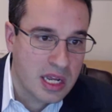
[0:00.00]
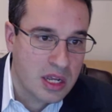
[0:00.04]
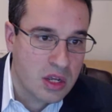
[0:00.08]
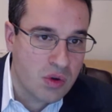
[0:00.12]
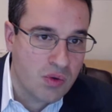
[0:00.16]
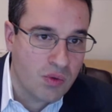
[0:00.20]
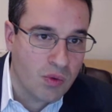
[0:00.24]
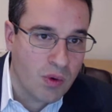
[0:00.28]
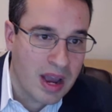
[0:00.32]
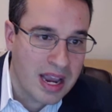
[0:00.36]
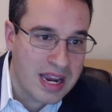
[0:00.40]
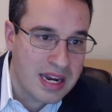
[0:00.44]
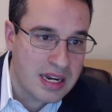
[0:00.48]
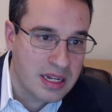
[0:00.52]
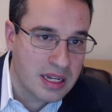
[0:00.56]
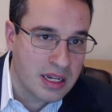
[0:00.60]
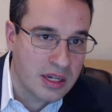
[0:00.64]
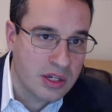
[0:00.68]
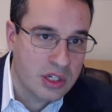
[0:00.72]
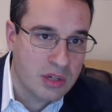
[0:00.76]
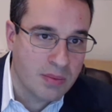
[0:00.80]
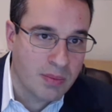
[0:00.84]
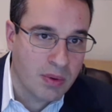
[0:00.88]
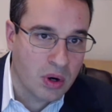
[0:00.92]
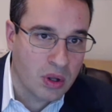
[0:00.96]
to take you right
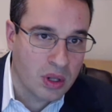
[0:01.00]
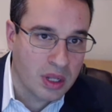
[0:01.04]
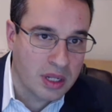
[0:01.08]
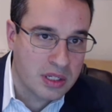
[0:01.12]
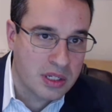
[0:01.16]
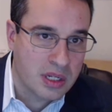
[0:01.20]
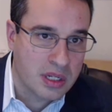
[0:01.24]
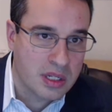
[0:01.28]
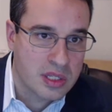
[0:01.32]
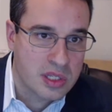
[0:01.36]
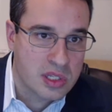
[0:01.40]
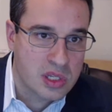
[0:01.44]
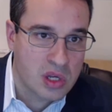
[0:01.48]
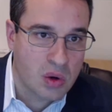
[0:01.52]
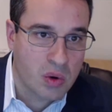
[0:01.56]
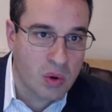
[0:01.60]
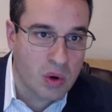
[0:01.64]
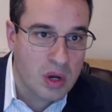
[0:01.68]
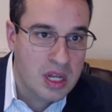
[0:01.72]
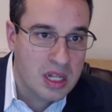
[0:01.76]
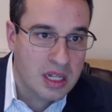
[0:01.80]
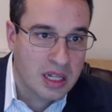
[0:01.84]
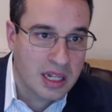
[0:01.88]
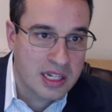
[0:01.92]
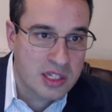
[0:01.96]
into Burlington.
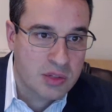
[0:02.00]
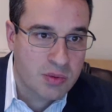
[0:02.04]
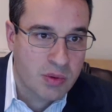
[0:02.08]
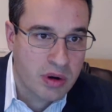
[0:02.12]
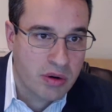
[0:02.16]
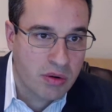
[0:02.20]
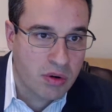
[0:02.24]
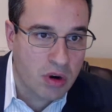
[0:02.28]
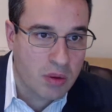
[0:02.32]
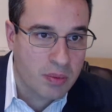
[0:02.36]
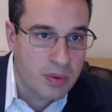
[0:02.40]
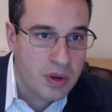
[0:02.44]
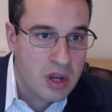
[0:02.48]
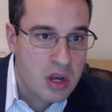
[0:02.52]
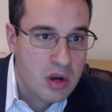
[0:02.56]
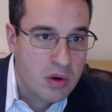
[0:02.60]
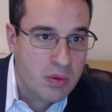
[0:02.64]
So let's regroup.